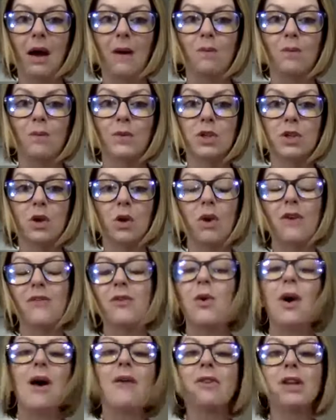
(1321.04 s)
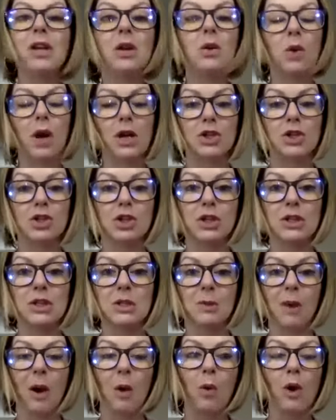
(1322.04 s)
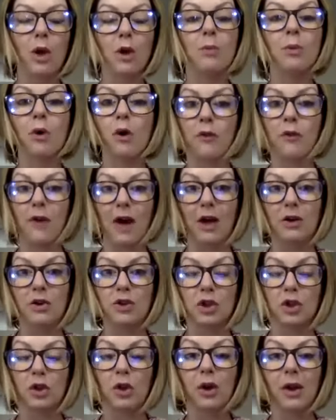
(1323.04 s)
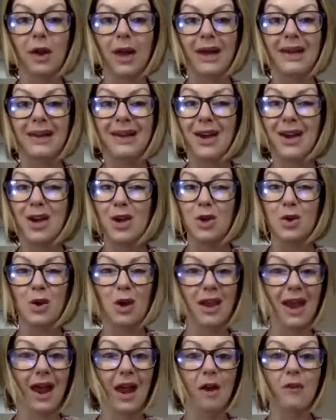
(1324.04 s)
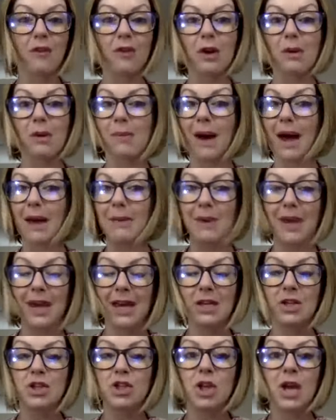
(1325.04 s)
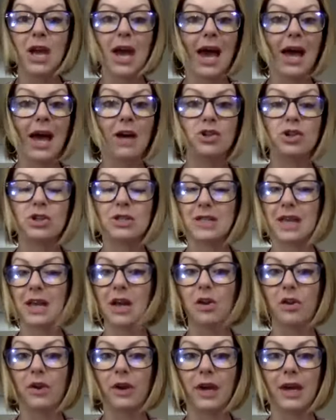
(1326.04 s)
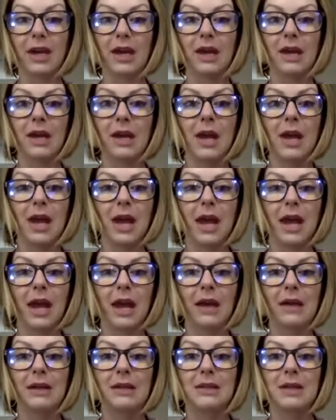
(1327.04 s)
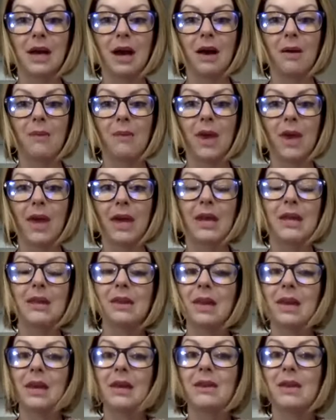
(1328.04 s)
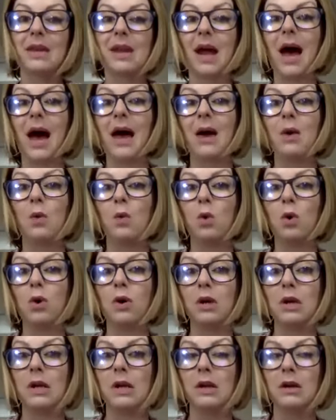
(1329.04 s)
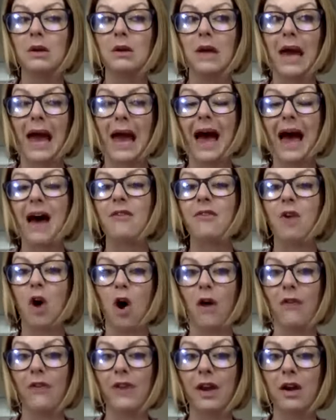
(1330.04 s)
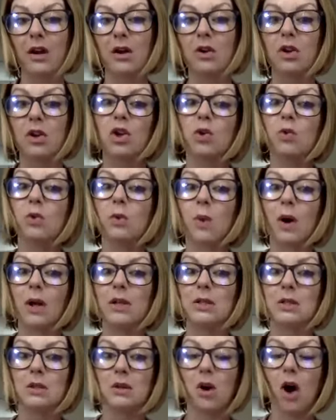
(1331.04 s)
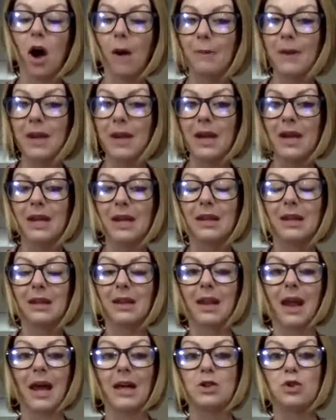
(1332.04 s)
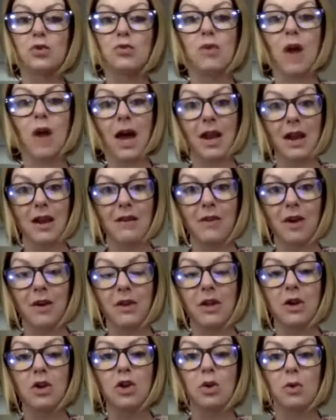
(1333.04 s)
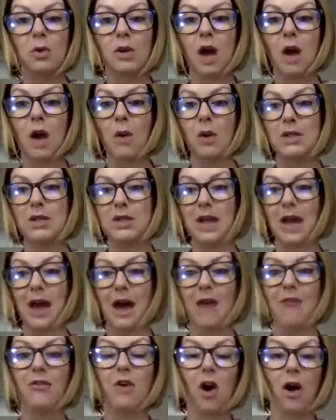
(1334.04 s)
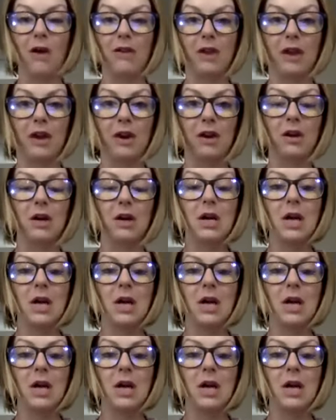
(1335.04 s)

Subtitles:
So if you have any questions about what your profile should look like, you can head over to my page and just take a look at it. And anything that I would have on there, you would want to copy. Anything that I do not have on there, you would not want to have on there